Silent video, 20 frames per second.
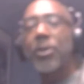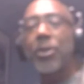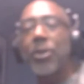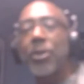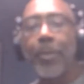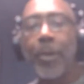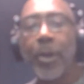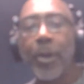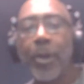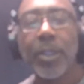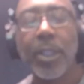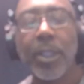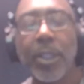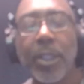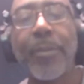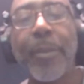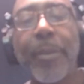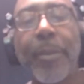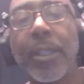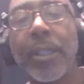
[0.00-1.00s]
the person is
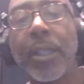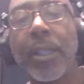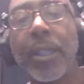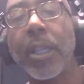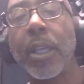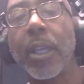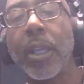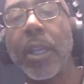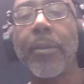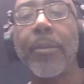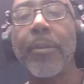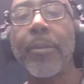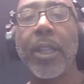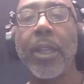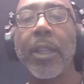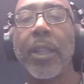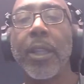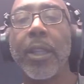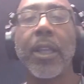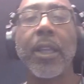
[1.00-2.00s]
basically commenting
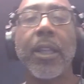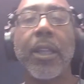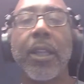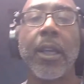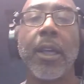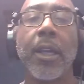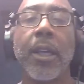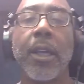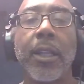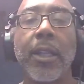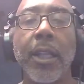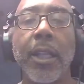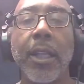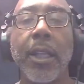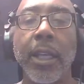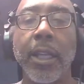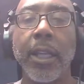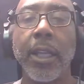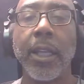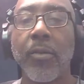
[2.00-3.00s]
that they
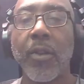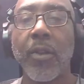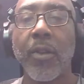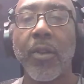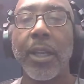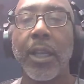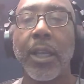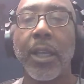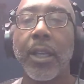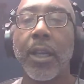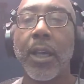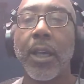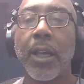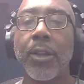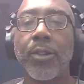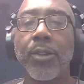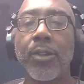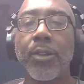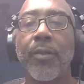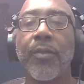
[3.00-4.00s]
end up writing an
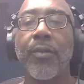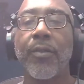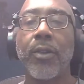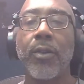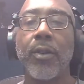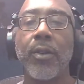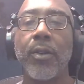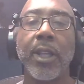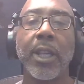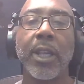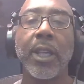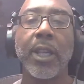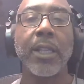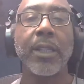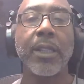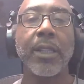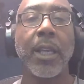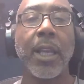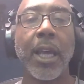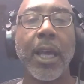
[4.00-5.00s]
honest review and the guest
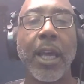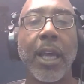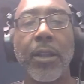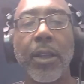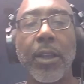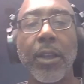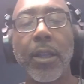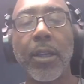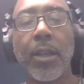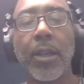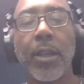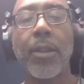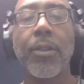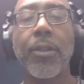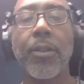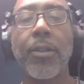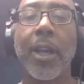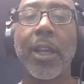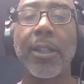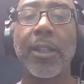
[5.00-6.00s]
allowed an
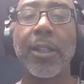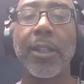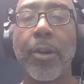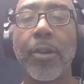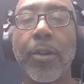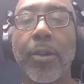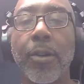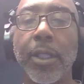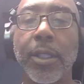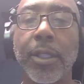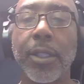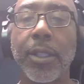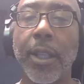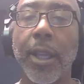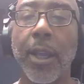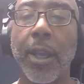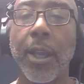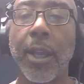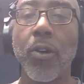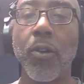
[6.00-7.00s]
unauthorized person into their
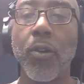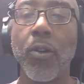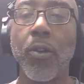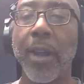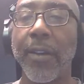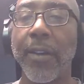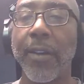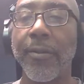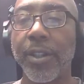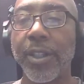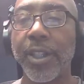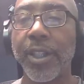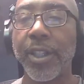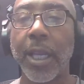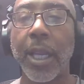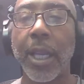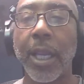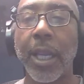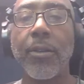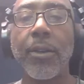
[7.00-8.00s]
home after
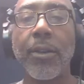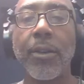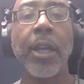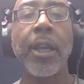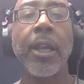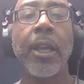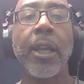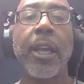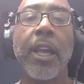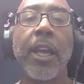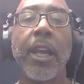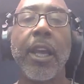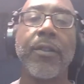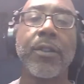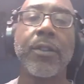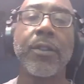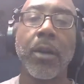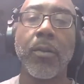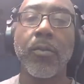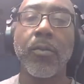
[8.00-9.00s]
checkout. And for
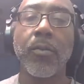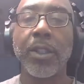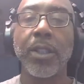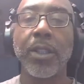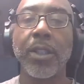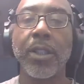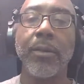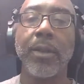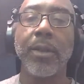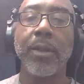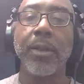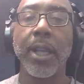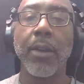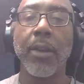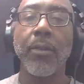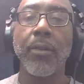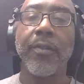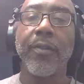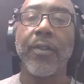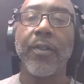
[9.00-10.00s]
some reason, their
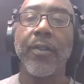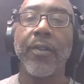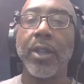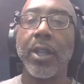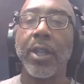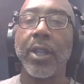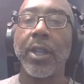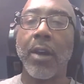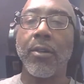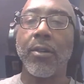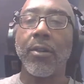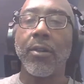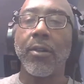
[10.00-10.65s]
review did not